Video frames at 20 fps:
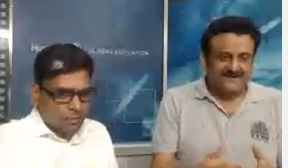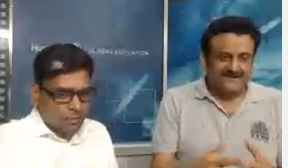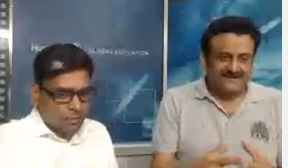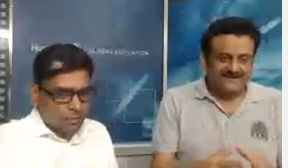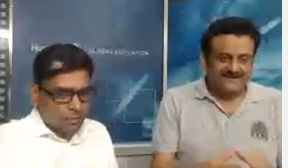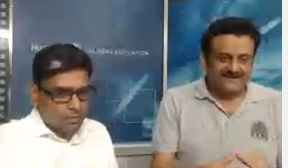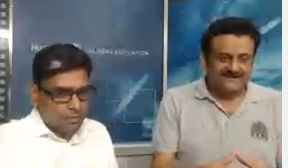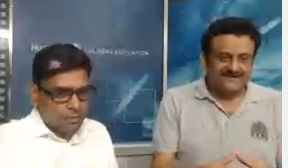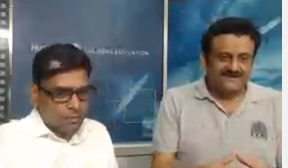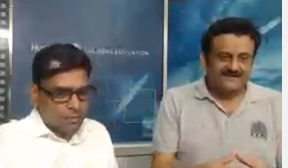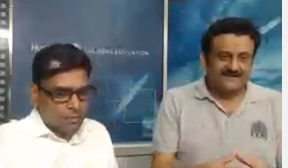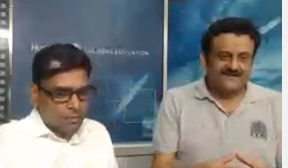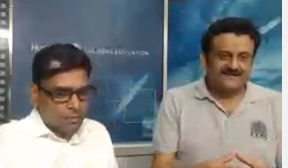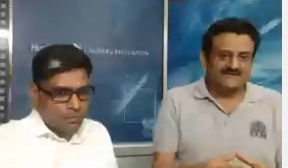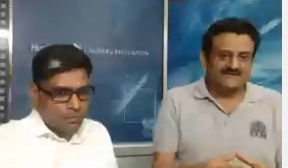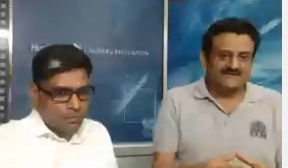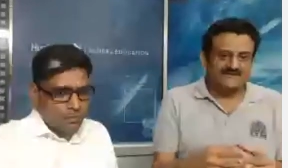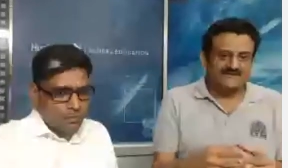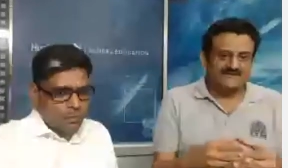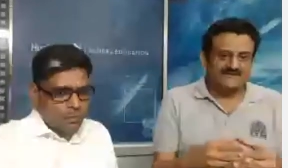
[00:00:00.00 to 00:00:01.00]
Speaker 1: Until
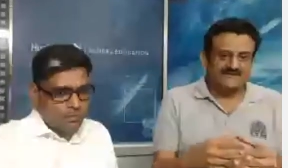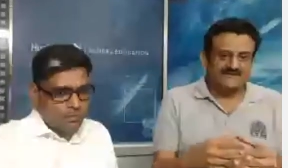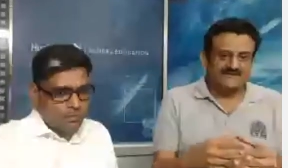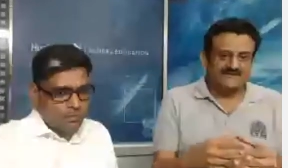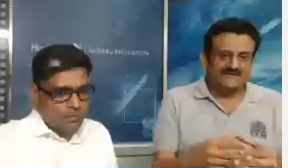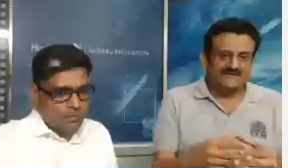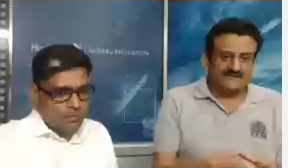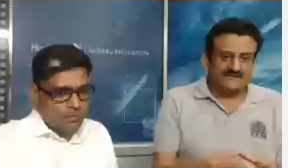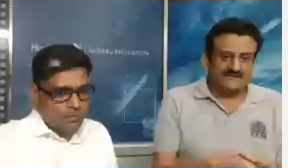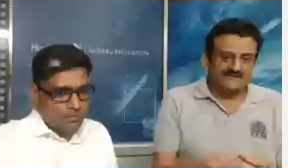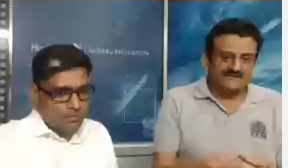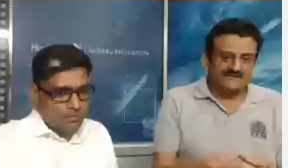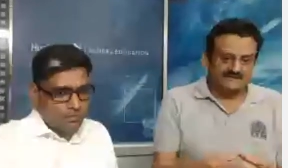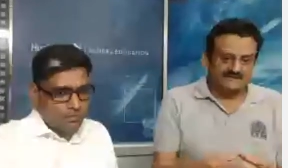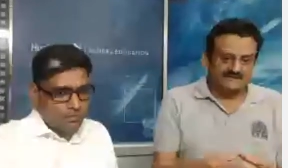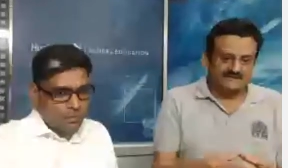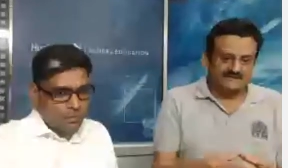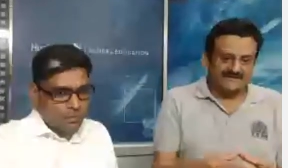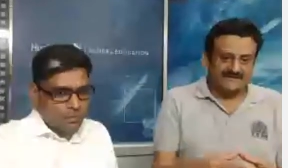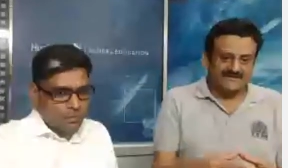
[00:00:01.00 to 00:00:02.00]
unless you apply,
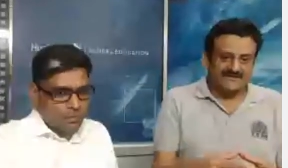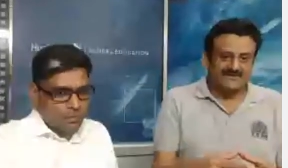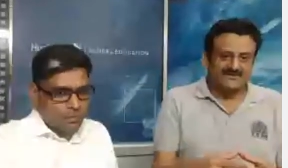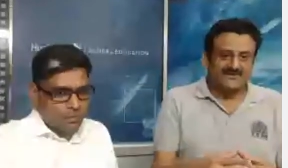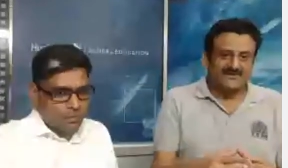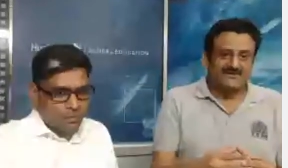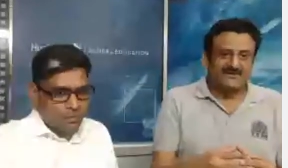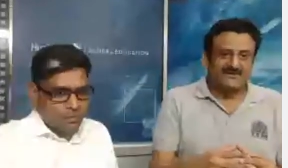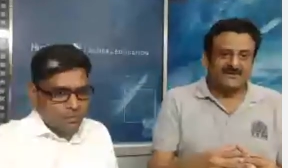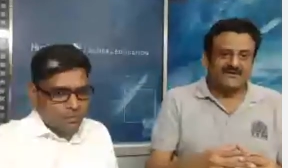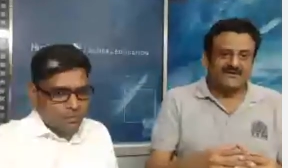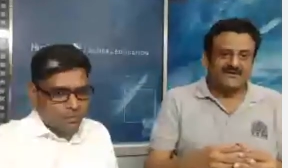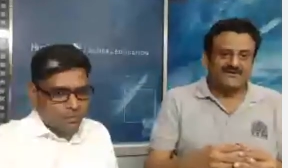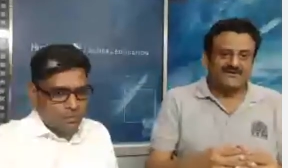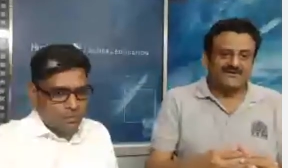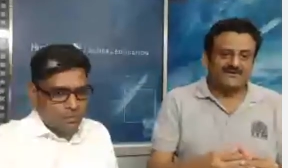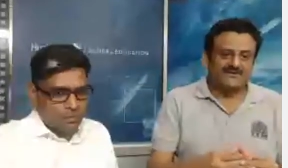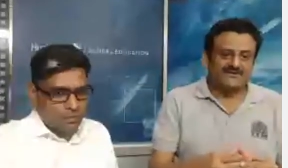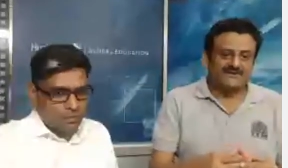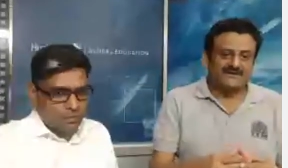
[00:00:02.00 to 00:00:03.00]
you will not
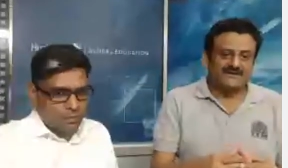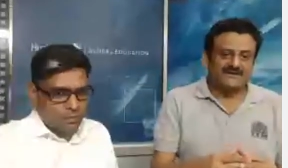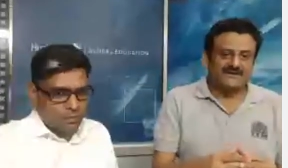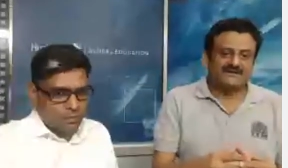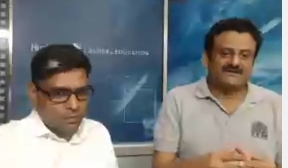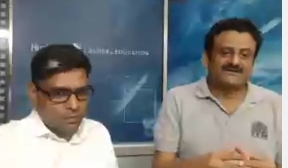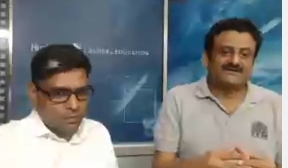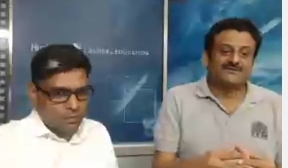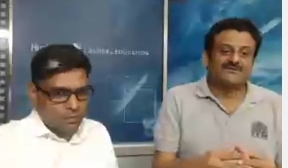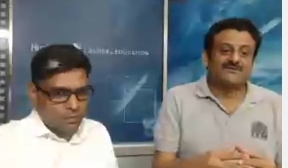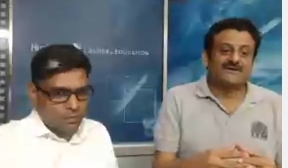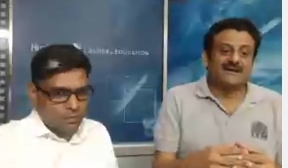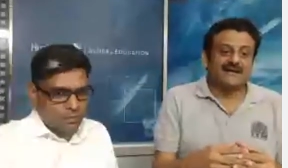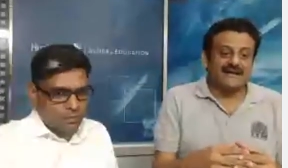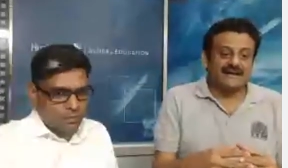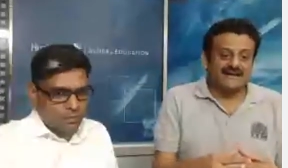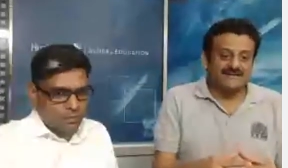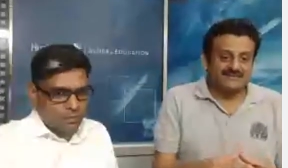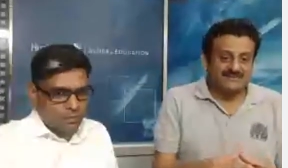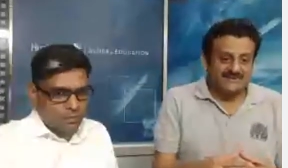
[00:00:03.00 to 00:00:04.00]
know that you
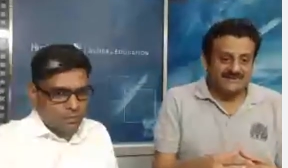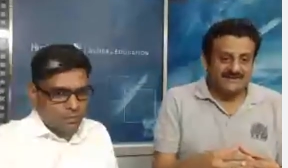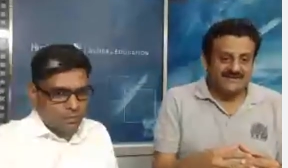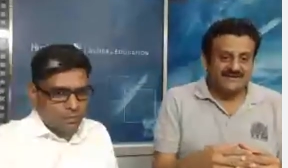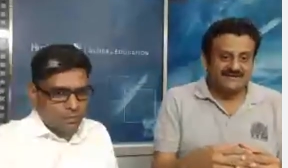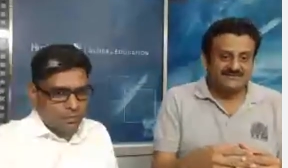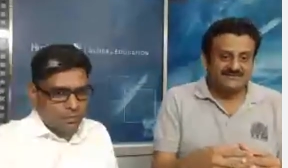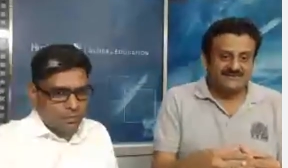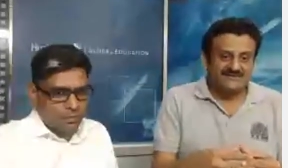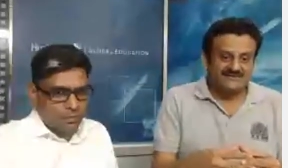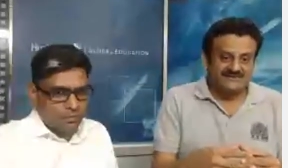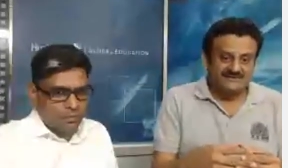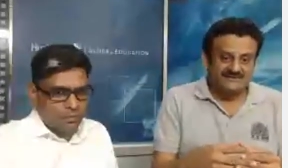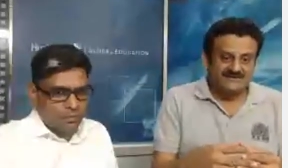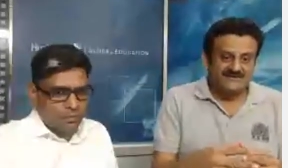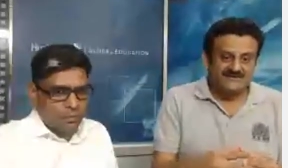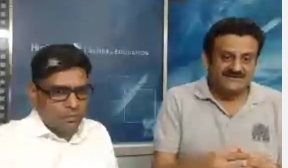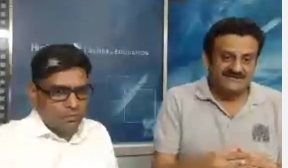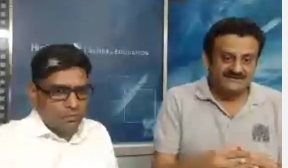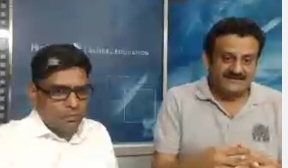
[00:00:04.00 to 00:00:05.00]
can be admitted
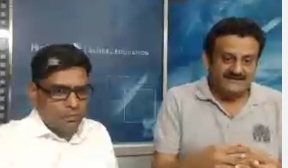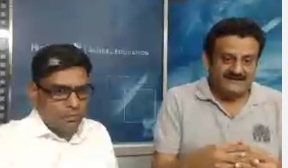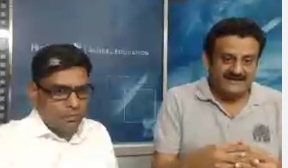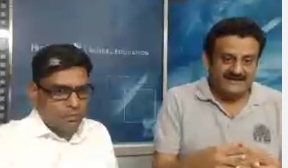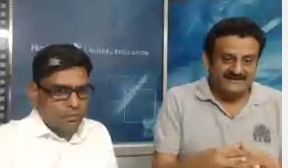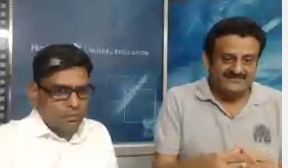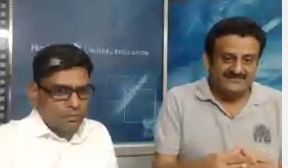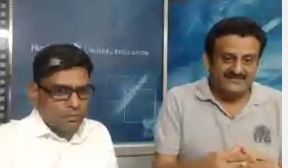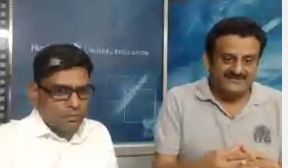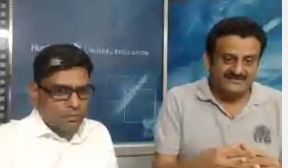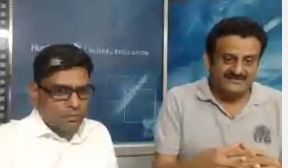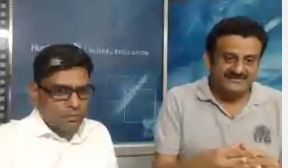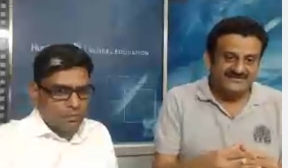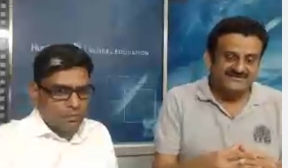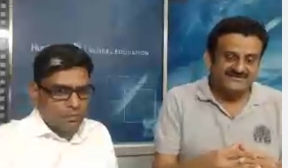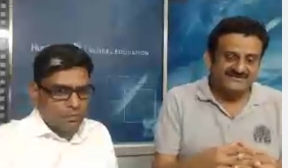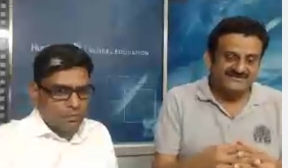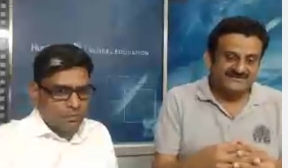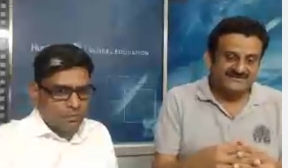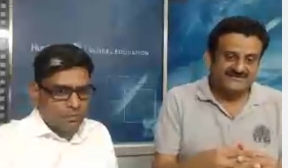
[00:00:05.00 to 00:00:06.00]
in as
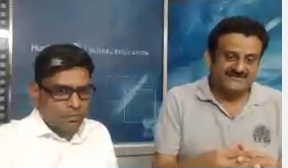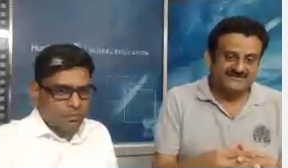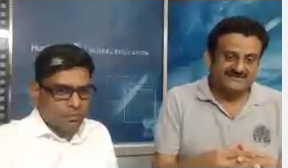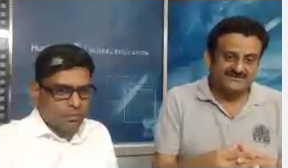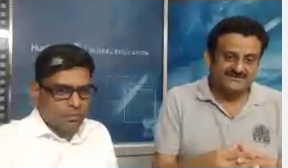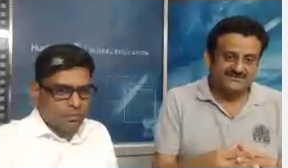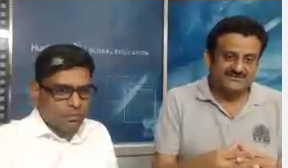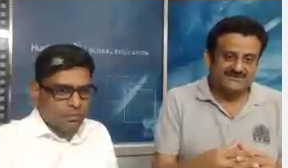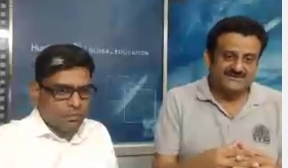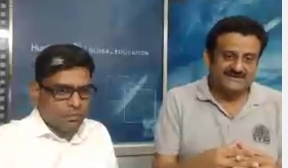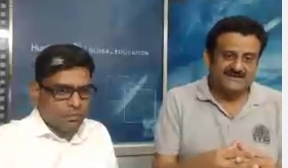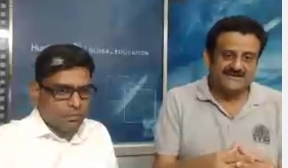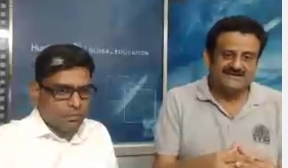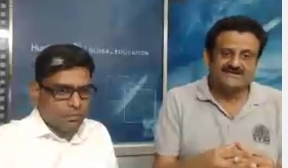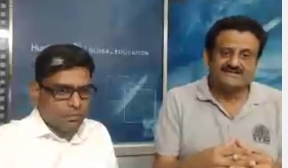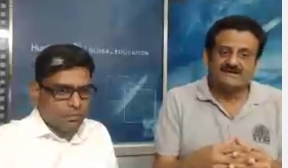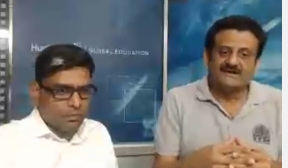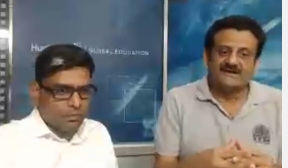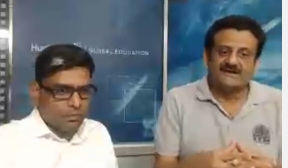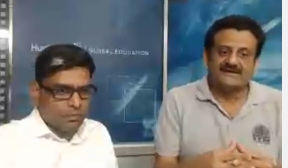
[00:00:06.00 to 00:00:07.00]
prestigious institute
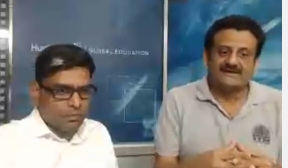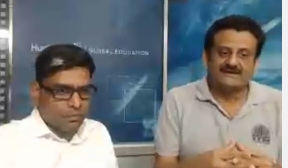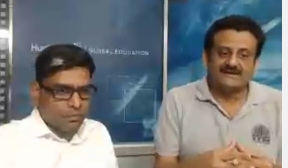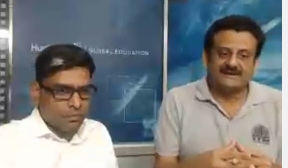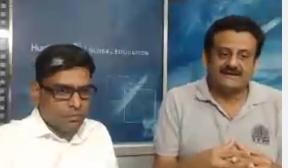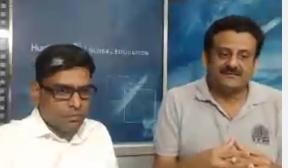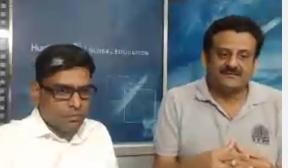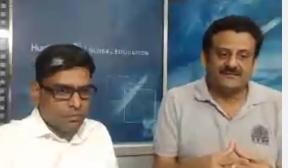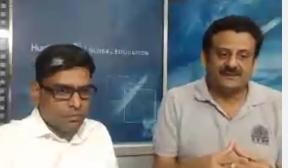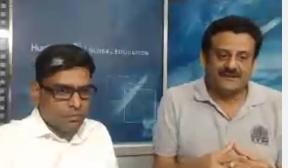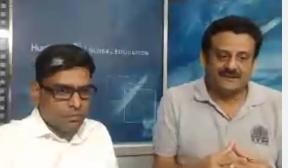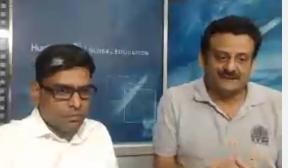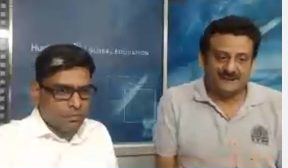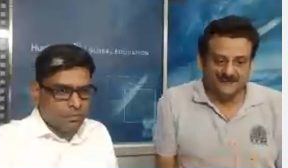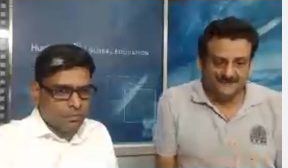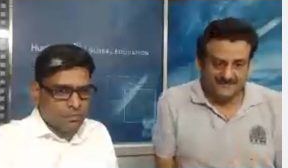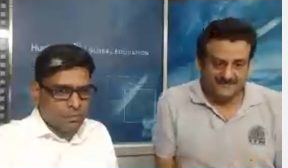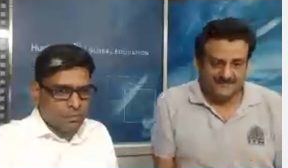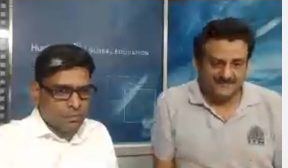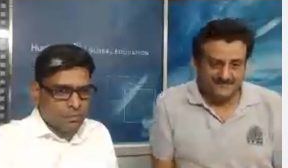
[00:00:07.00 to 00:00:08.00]
as IIMA.
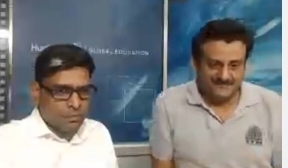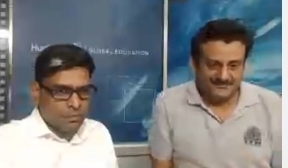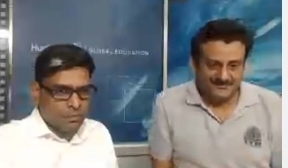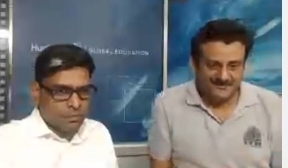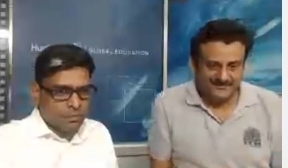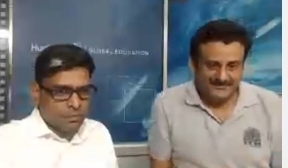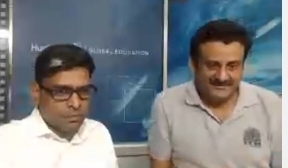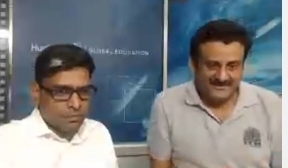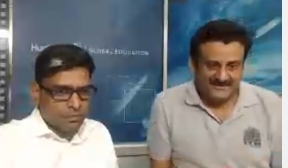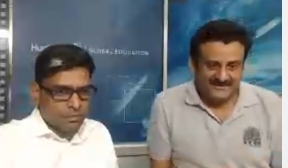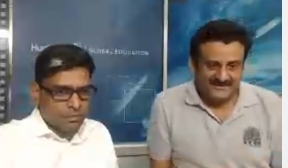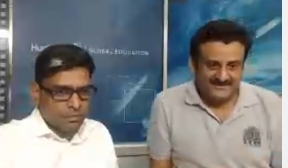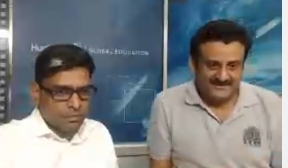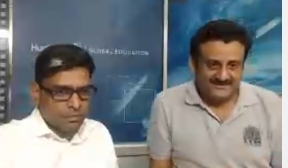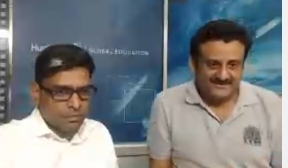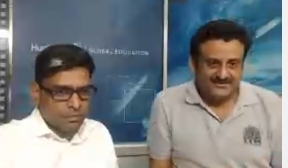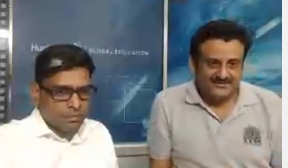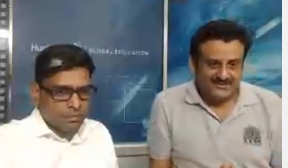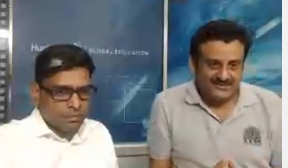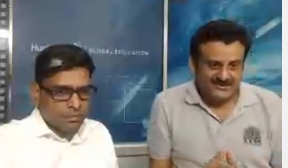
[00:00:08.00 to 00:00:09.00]

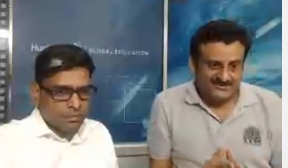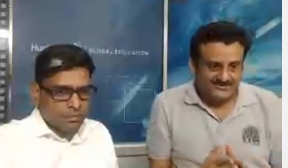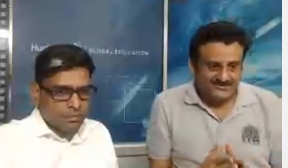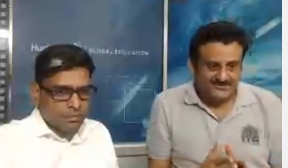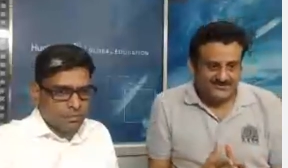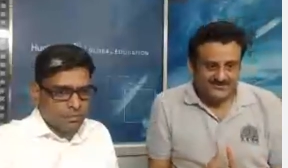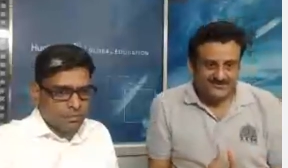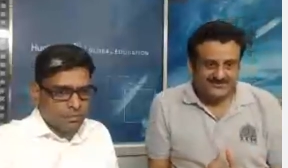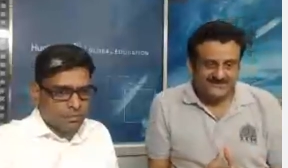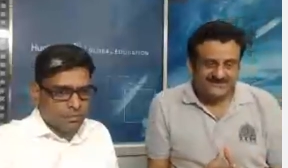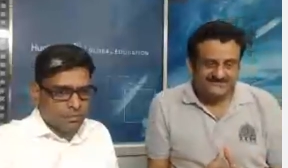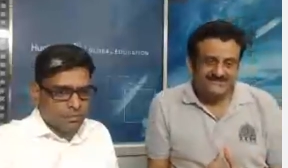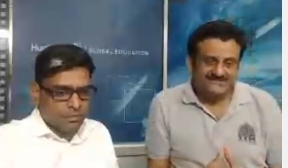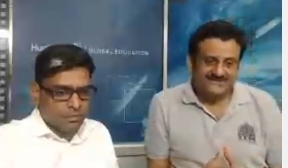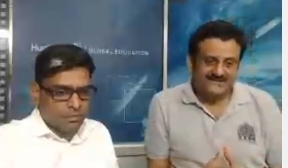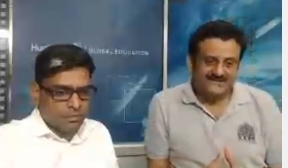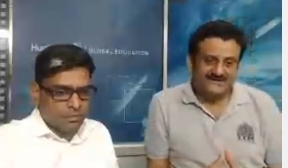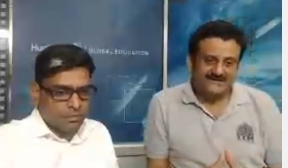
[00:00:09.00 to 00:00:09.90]
24th is the